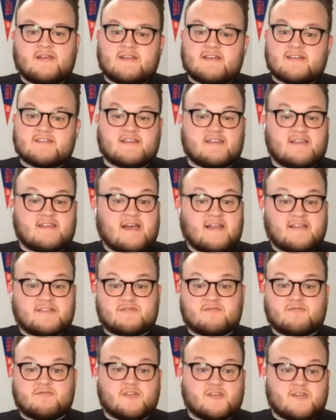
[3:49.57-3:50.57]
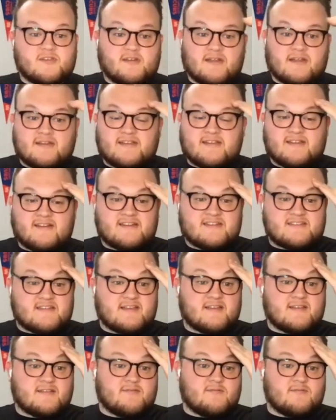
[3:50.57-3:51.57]
He's like, yeah, that's a really good idea. And I
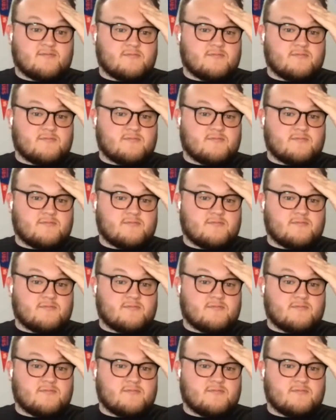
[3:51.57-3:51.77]
said,